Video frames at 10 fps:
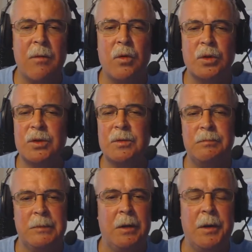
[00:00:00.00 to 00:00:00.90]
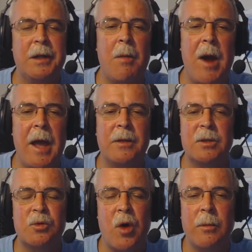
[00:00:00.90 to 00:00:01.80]
Of course, anytime I add
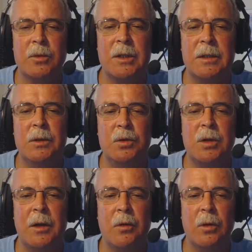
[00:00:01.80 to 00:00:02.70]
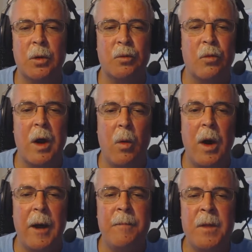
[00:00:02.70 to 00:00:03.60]
subscribers, get the newsletter alert right
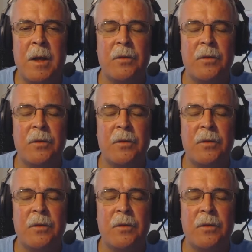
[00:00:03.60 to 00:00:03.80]
away.